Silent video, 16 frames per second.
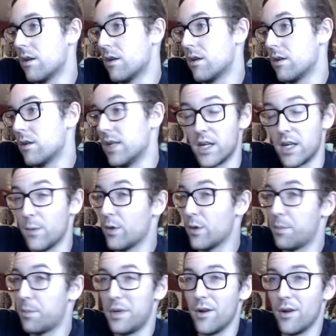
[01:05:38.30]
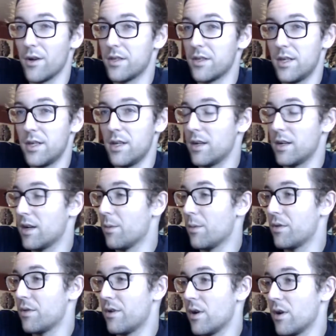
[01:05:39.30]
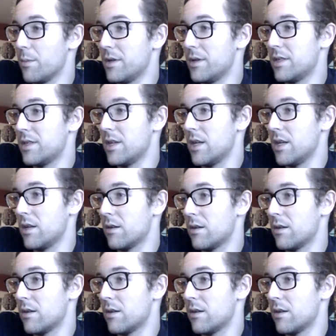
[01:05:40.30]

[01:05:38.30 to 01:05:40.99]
Didn't come with a PRC. Didn't come with an RBC.